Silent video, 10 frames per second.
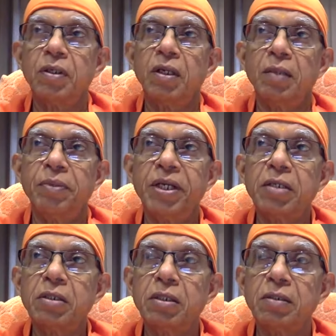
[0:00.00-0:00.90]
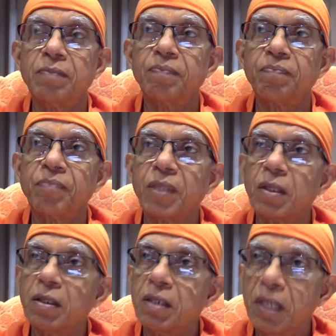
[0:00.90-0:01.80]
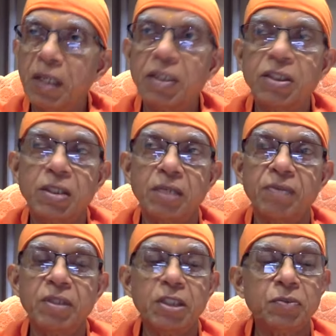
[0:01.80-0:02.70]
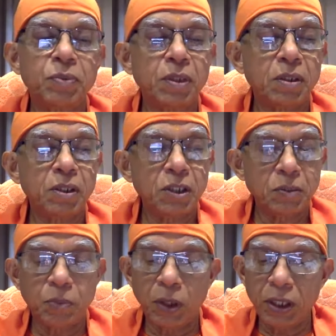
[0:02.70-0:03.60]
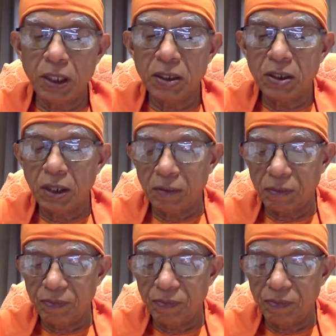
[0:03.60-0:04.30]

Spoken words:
liberation here itself, in this world, in this body itself.